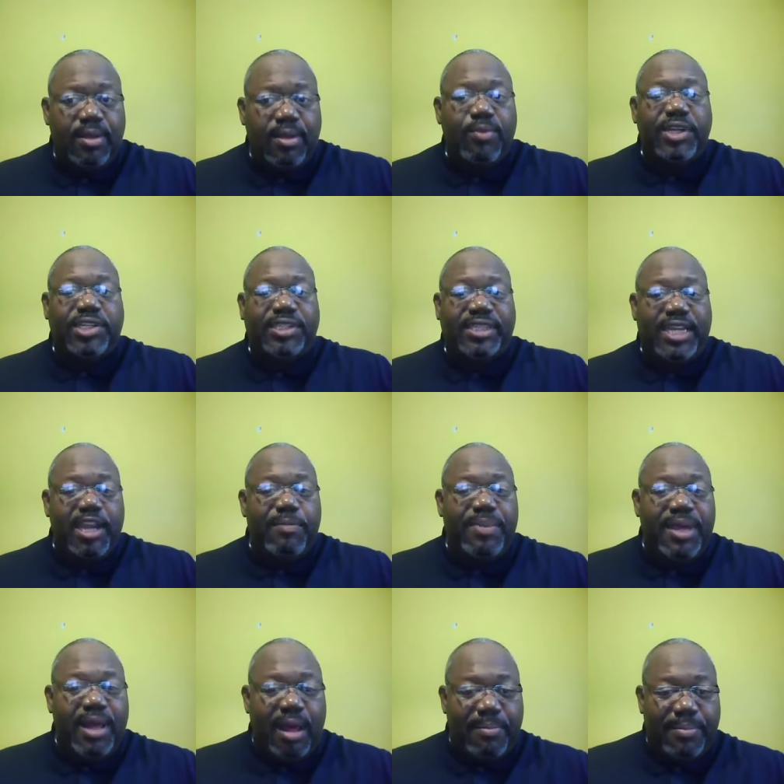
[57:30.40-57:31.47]
We should still
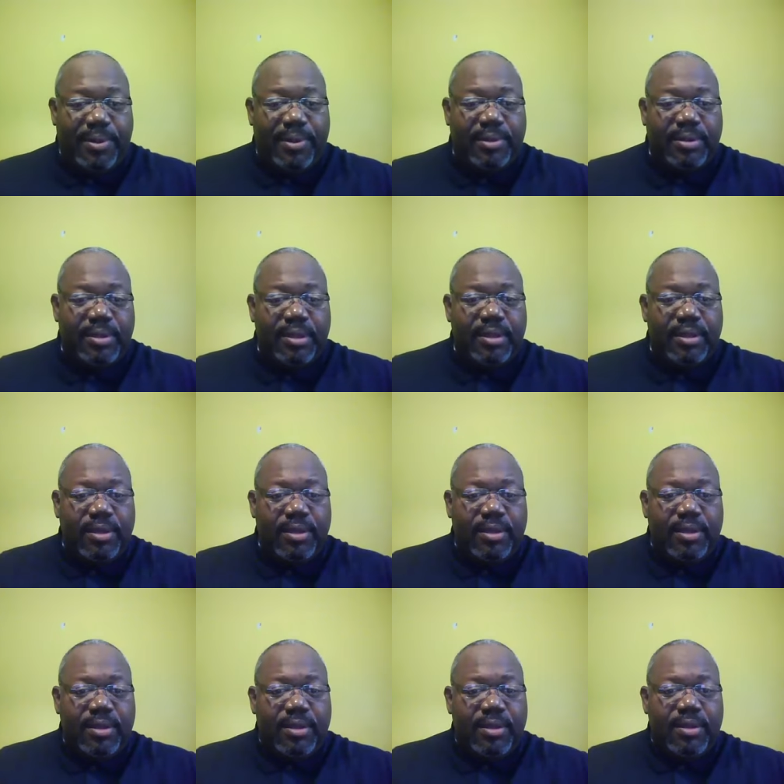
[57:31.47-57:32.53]
be humble
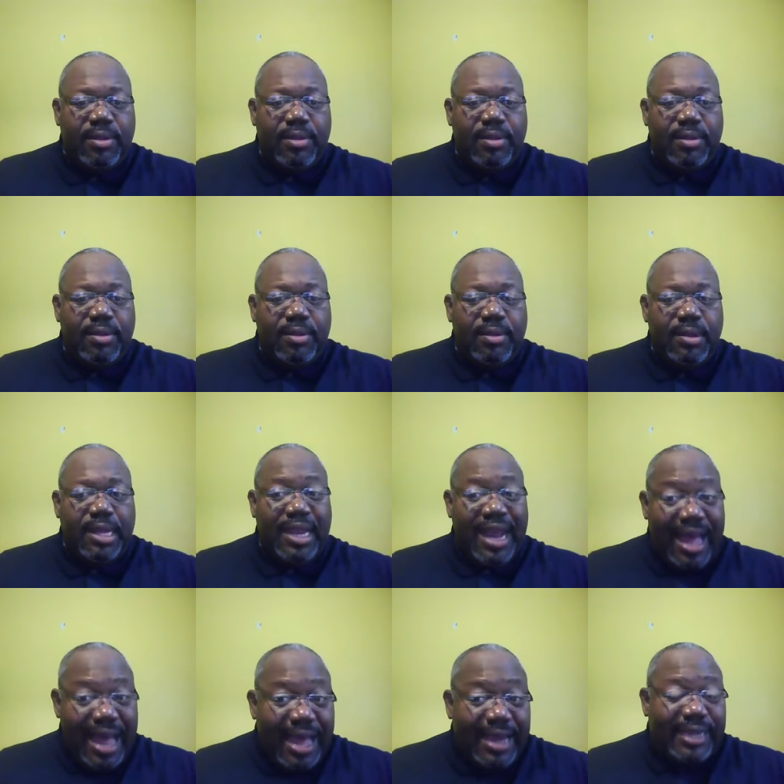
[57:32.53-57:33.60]
and
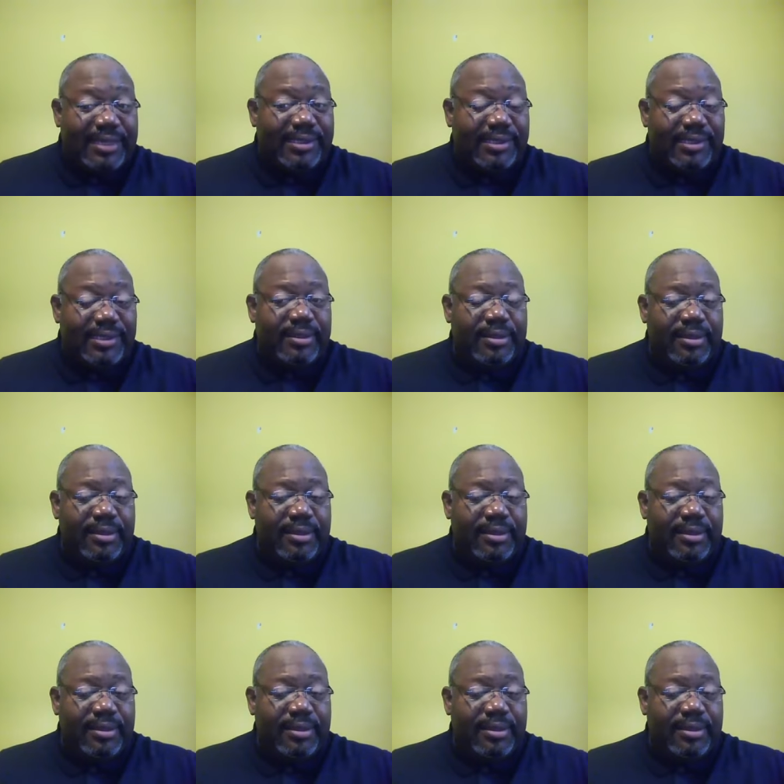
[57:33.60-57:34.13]
honest.